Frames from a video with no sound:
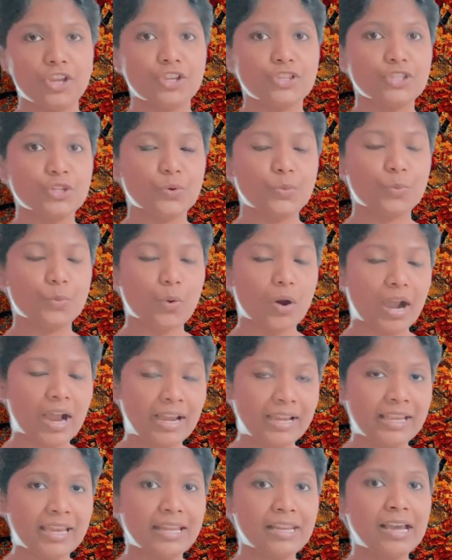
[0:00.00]
So
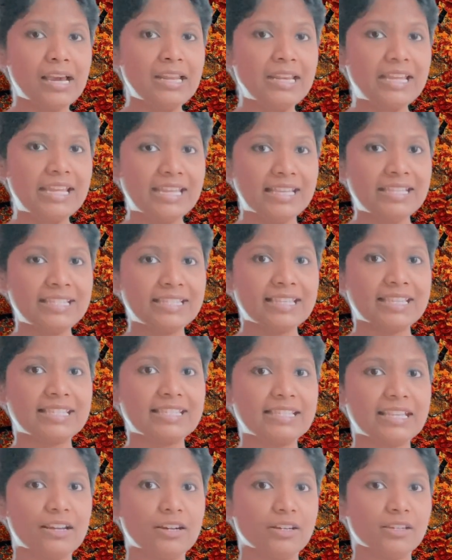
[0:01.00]
IRR is
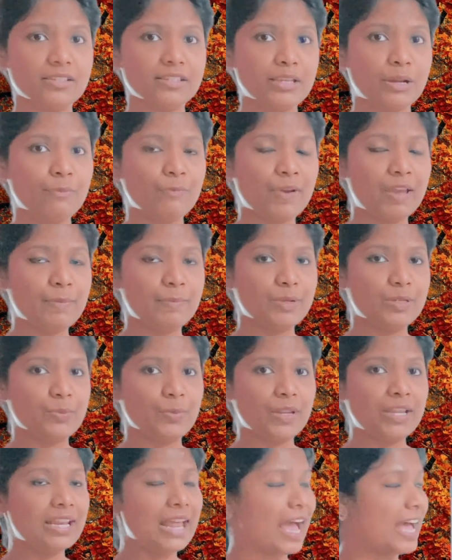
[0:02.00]
somewhere between,